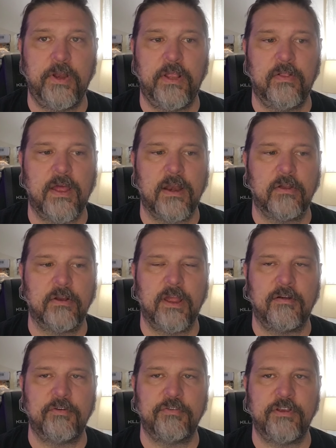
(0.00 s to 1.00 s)
And
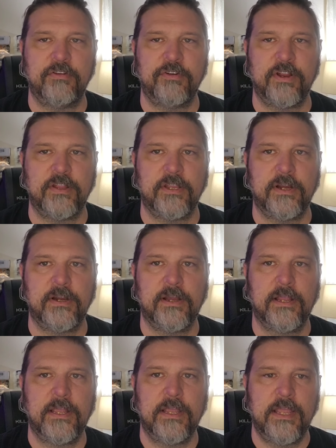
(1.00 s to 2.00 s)
check it out. That's a
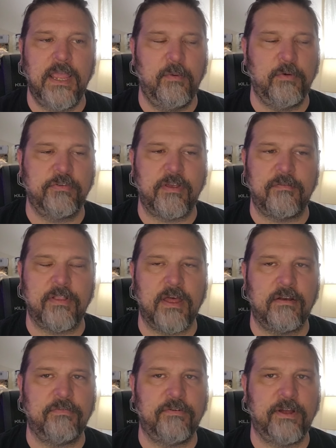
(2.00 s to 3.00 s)
great community, a lot of
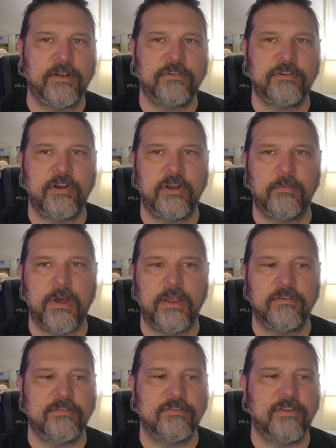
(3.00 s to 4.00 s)
good conversation on
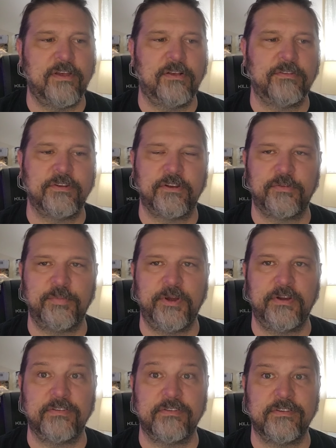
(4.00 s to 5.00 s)
there. And we just have a
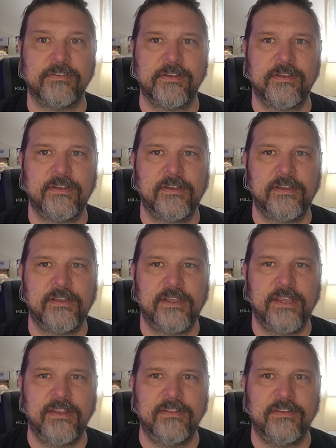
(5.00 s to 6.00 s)
lot of fun sharing
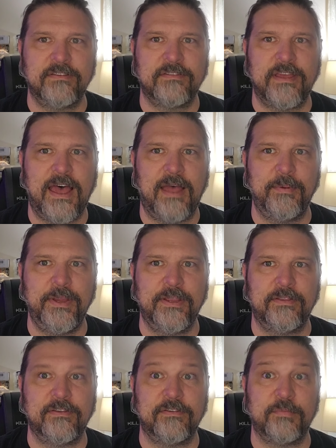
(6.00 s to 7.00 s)
buys and sells and
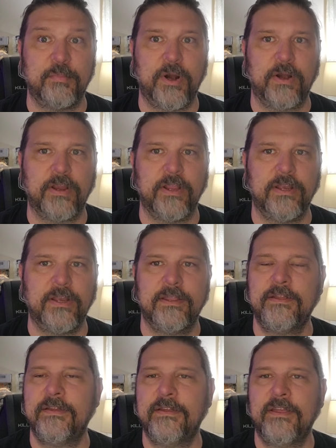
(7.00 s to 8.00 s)
experiences
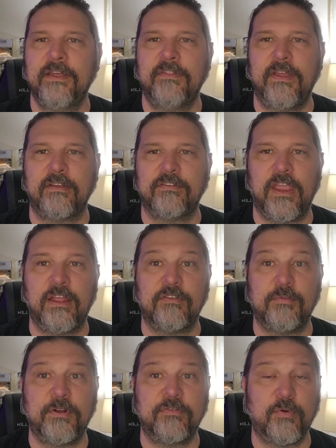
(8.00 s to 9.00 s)
in this
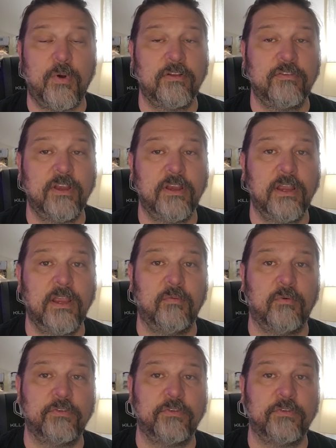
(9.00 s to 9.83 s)
hobby and this market.